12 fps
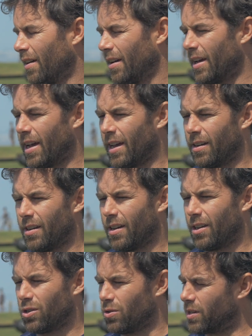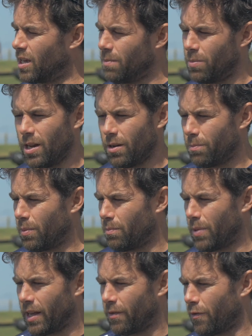And you keep needing
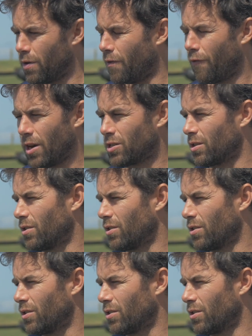to refresh